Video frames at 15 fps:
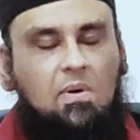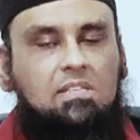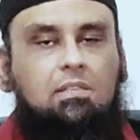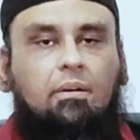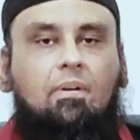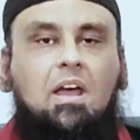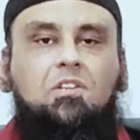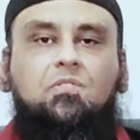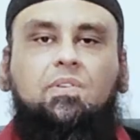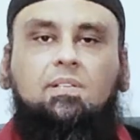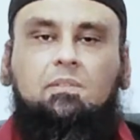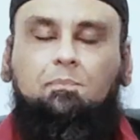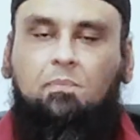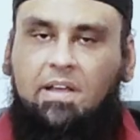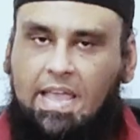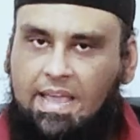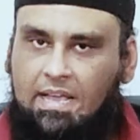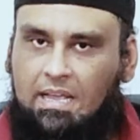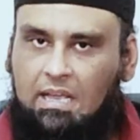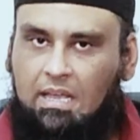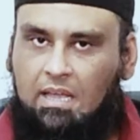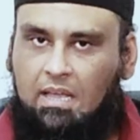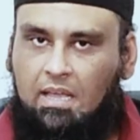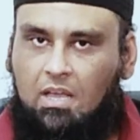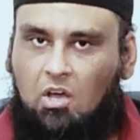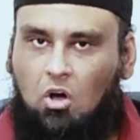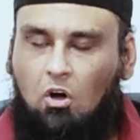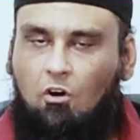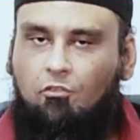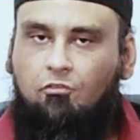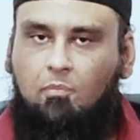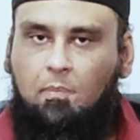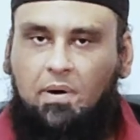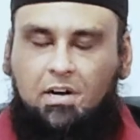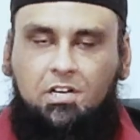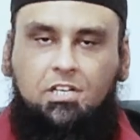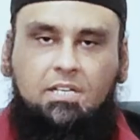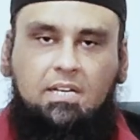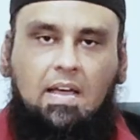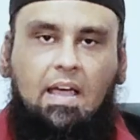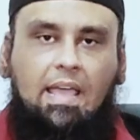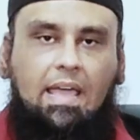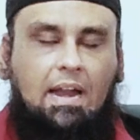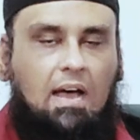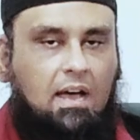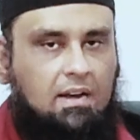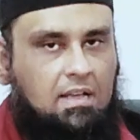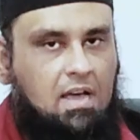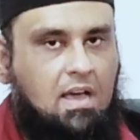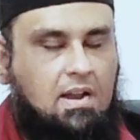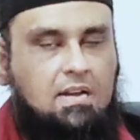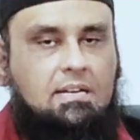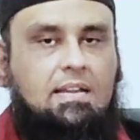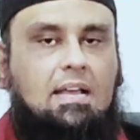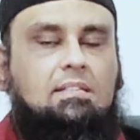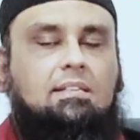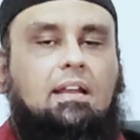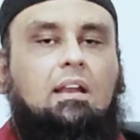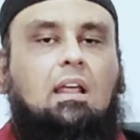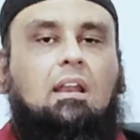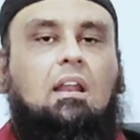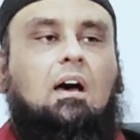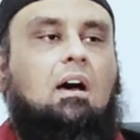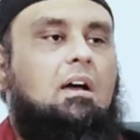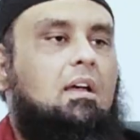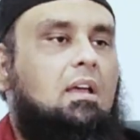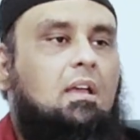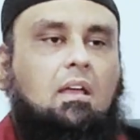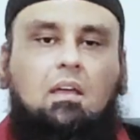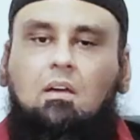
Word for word: he was the righteous king of Persia, Iran, current days, and Allah